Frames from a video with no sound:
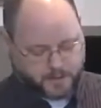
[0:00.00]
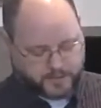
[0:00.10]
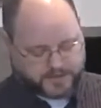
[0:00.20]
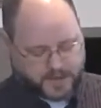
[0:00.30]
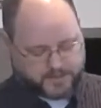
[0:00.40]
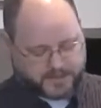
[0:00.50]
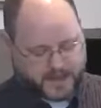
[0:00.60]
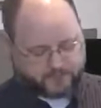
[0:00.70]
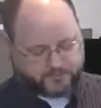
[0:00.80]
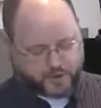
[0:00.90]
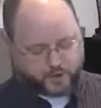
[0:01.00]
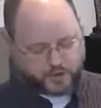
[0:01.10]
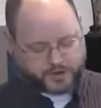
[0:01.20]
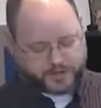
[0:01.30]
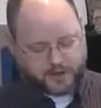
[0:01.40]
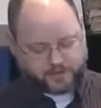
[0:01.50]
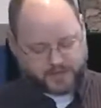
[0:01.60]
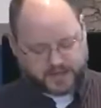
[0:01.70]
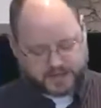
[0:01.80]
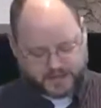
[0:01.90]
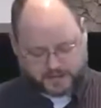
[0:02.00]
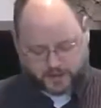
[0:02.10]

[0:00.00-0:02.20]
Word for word: But they became futile in their thinking,